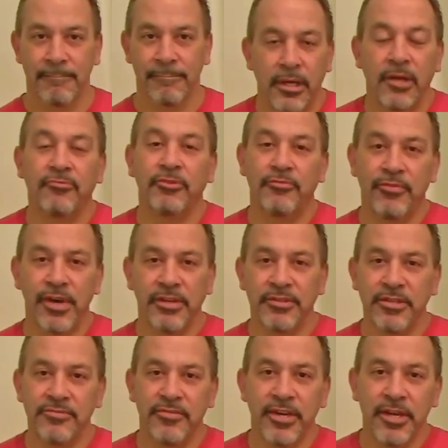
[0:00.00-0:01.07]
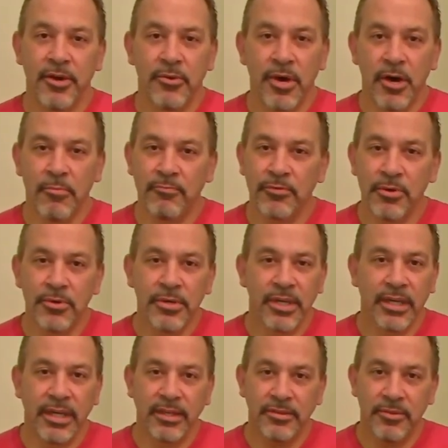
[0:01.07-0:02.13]
If you found this video
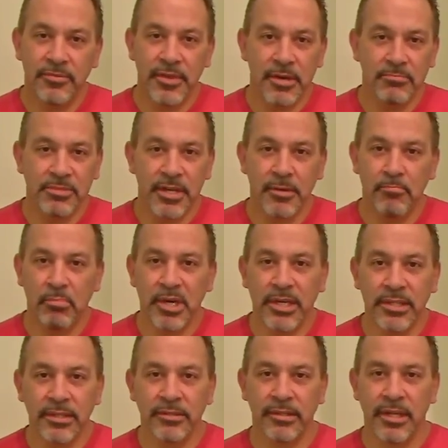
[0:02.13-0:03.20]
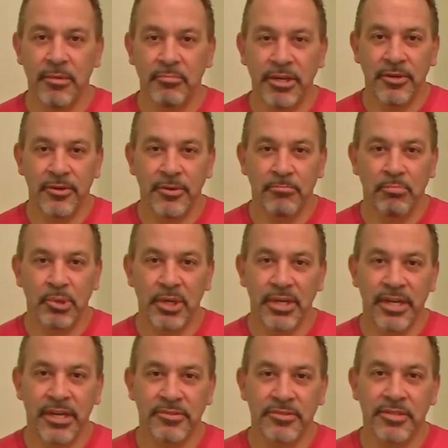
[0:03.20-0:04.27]
helpful, hit the thumbs up button. Let me I'm
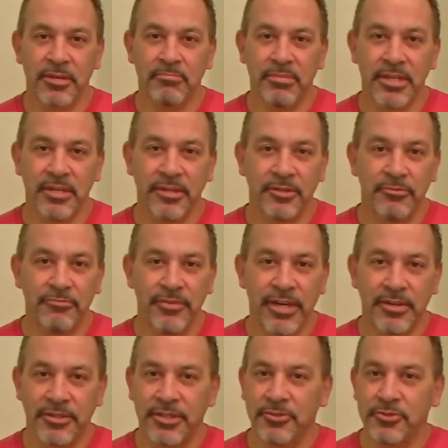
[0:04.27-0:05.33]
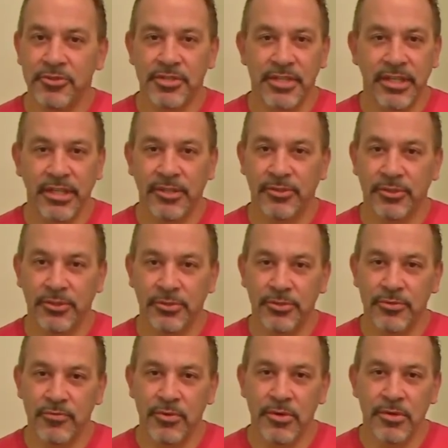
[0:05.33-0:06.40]
putting out something that you found interesting or
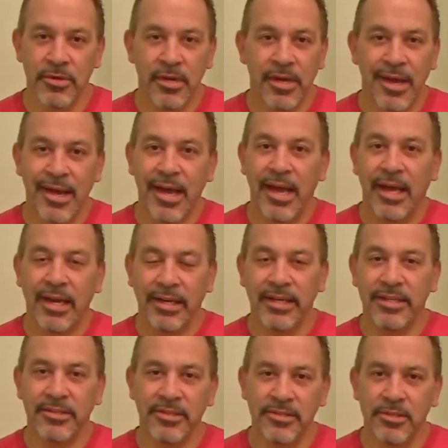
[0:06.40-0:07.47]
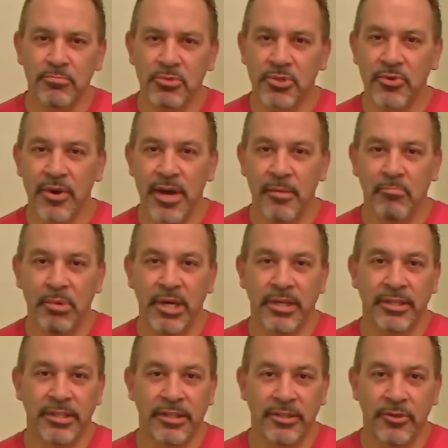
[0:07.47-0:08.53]
useful. And hit the subscribe
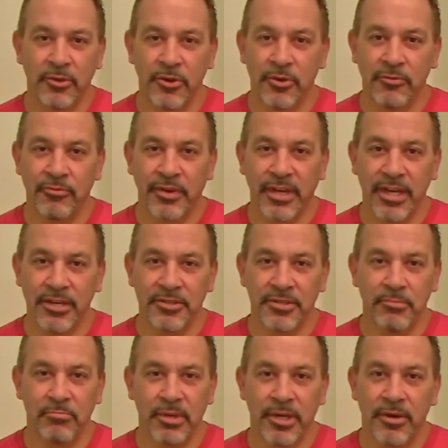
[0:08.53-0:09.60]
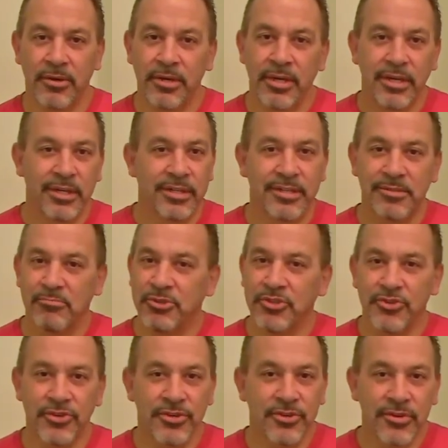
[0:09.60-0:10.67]
button and the notification bell, because I'm
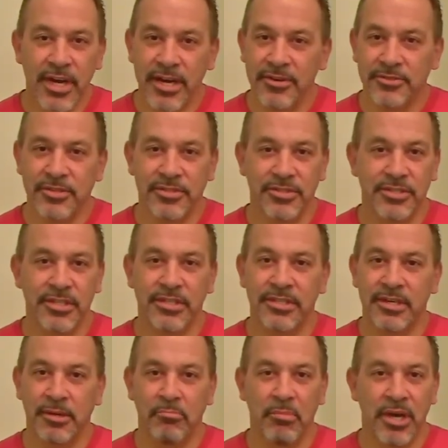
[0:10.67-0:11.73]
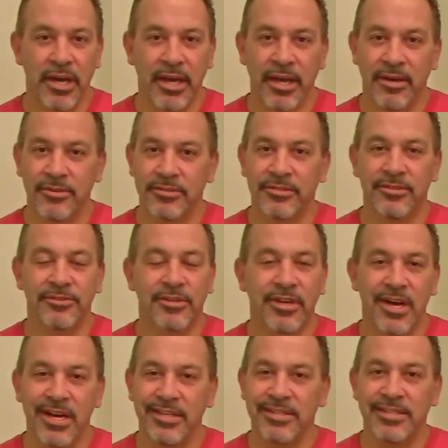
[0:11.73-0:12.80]
sure your house is just like my house. There's
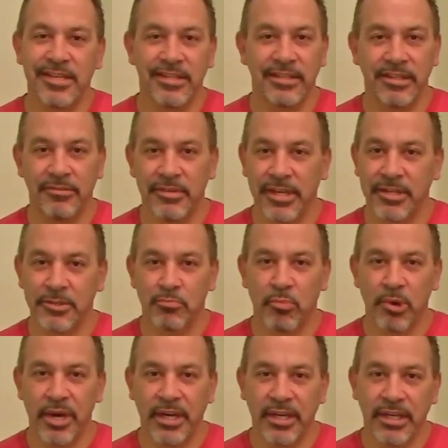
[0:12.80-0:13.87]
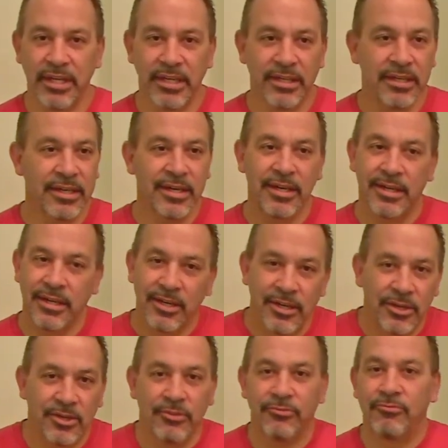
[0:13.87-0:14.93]
constantly things breaking,
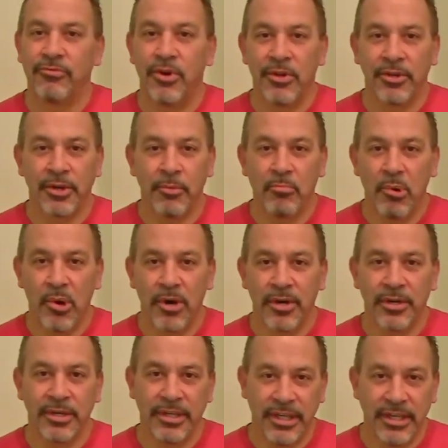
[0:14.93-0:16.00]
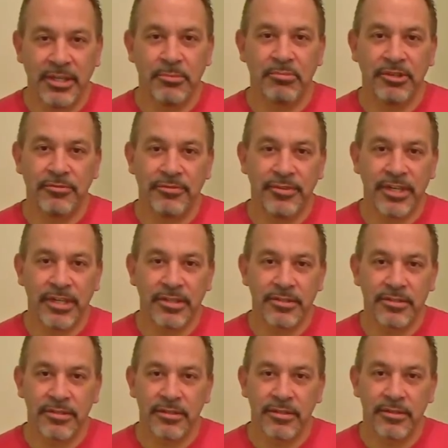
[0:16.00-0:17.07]
falling apart, need to be
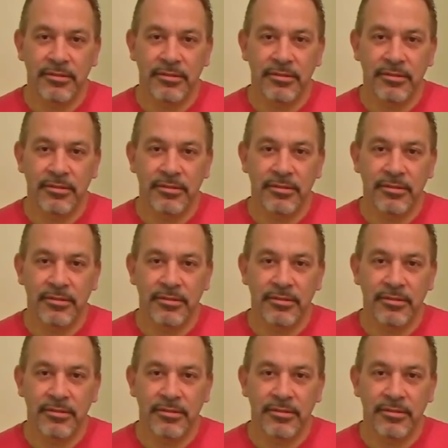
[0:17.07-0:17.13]
fixed,